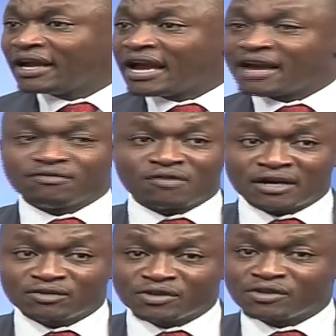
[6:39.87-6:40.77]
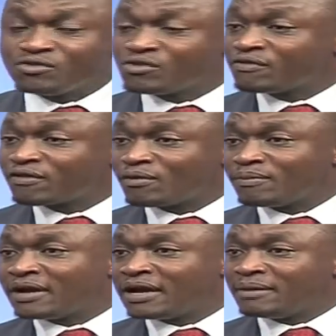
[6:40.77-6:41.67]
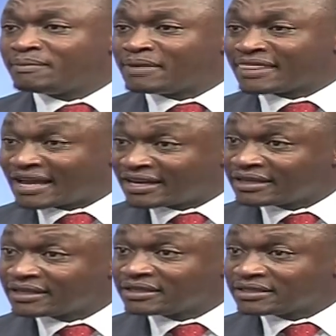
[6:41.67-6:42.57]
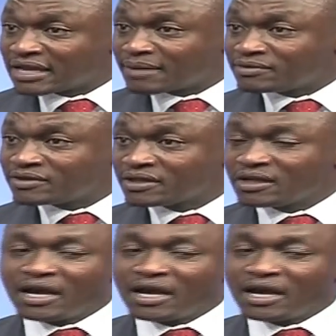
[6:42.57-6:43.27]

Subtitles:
I have worked with youth from Madare slums.